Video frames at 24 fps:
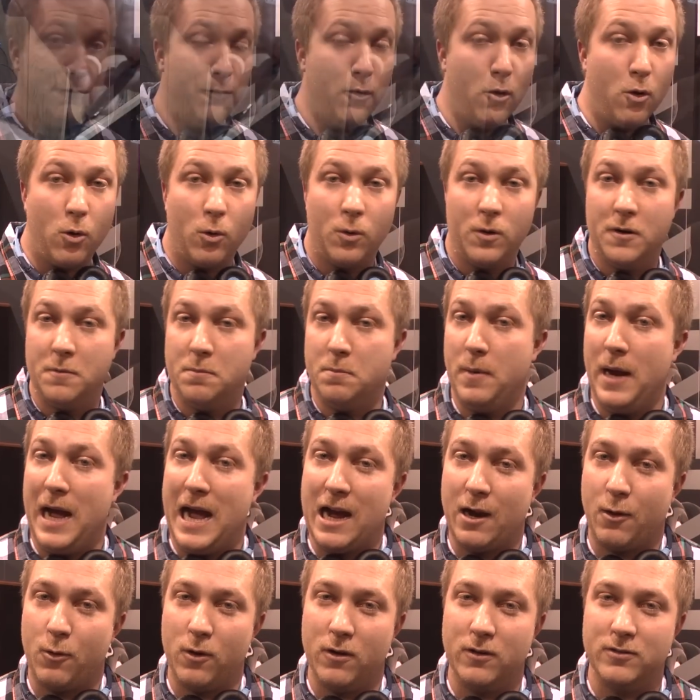forward,
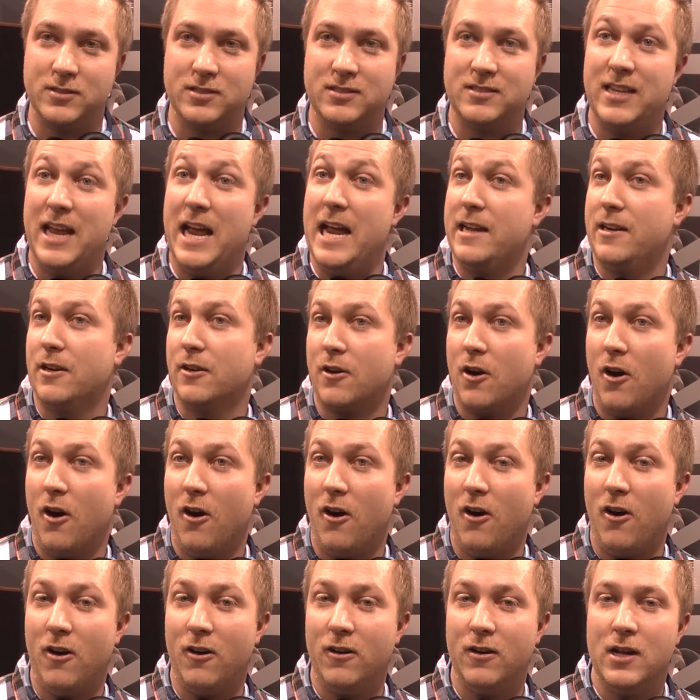backwards, take a
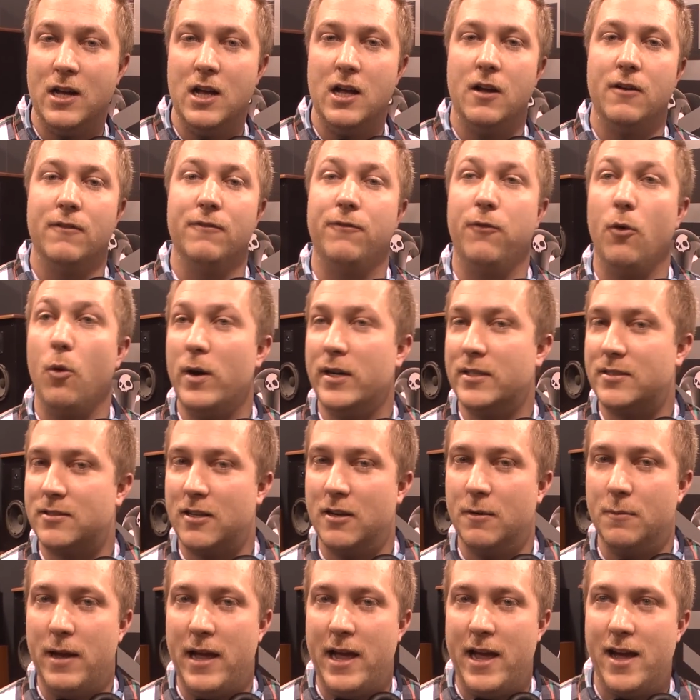call, voice
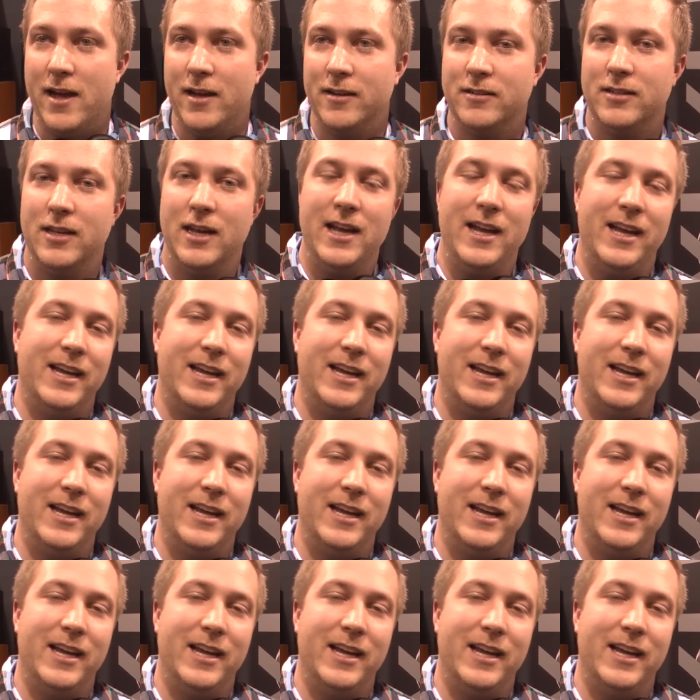command.